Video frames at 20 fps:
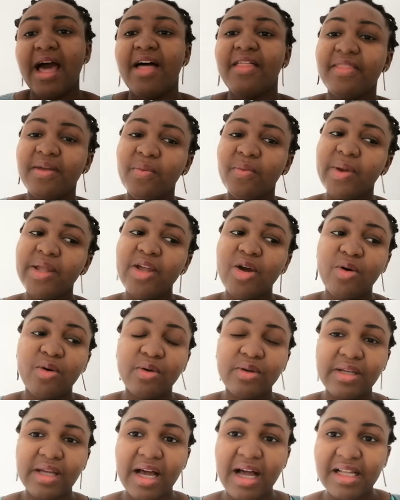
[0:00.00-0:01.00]
And then when you're
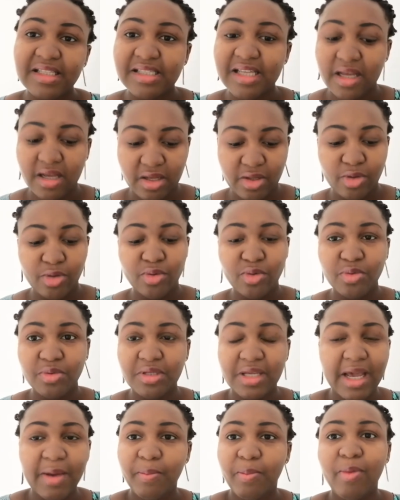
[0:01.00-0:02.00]
under attack, you know,
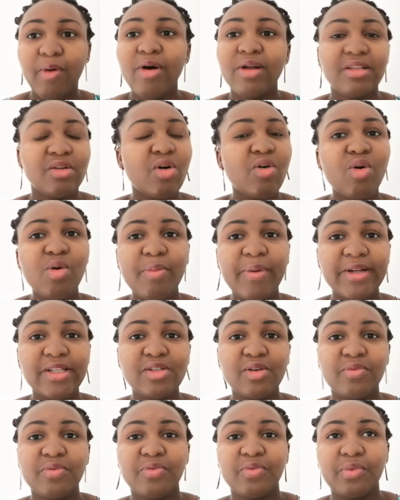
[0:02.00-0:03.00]
the whole point
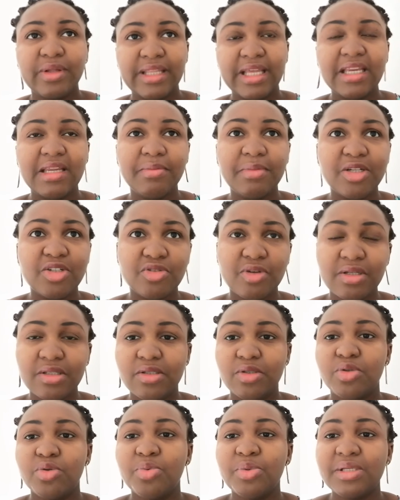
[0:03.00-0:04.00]
of what the enemy is trying
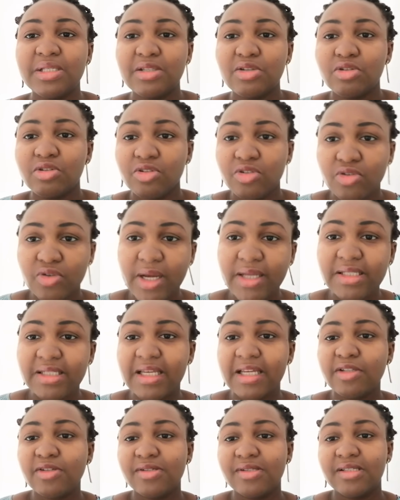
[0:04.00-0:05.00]
to do is to try to
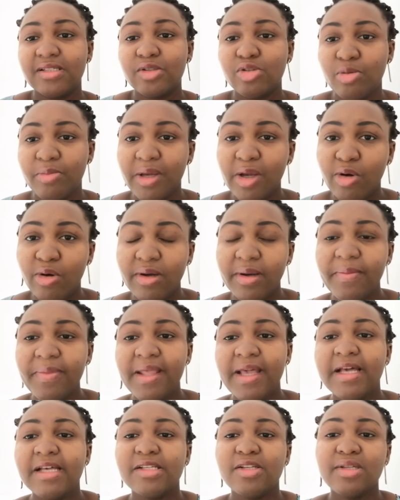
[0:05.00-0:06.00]
get us to disobey God,
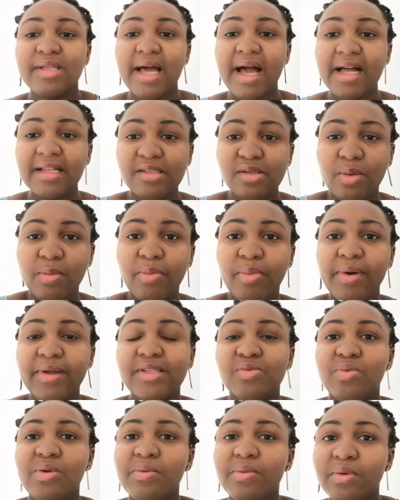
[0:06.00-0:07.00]
so that at some
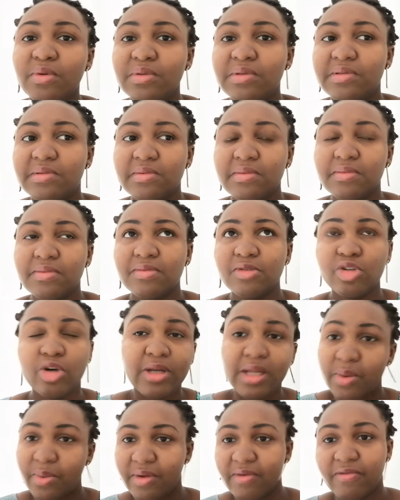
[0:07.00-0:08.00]
point we will
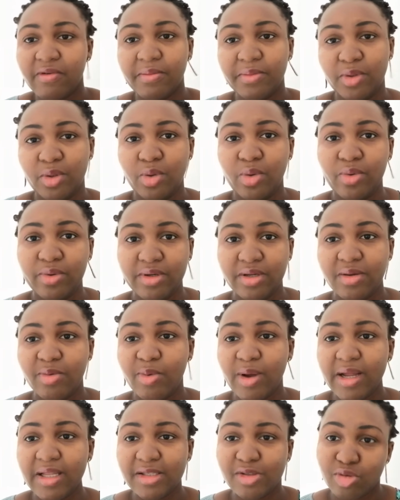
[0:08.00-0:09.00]
turn away from the Lord,
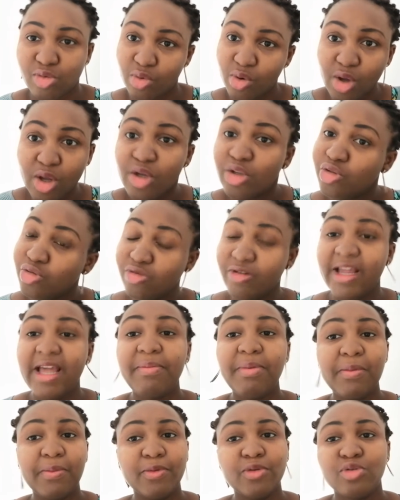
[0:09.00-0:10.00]
right? So you
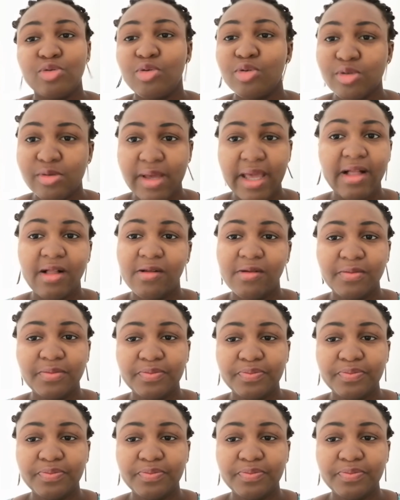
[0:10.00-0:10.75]
get people to go to hell,